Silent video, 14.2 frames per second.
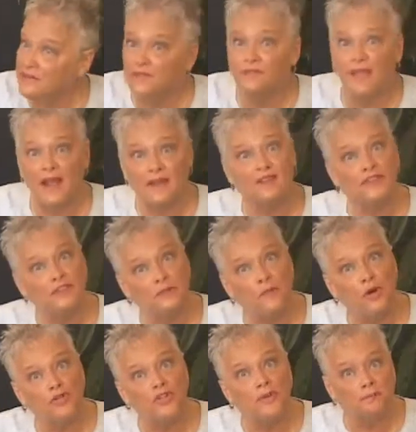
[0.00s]
In fact, it's the
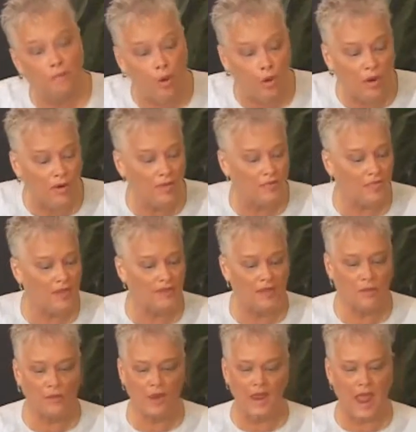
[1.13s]
most important thing
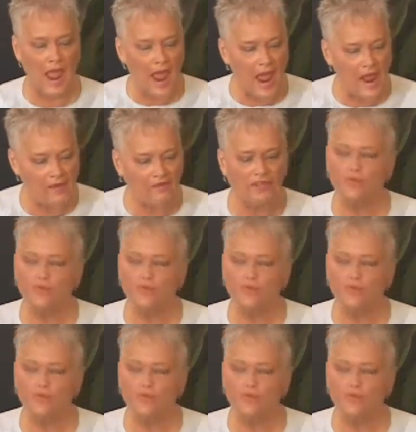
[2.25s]
that we have.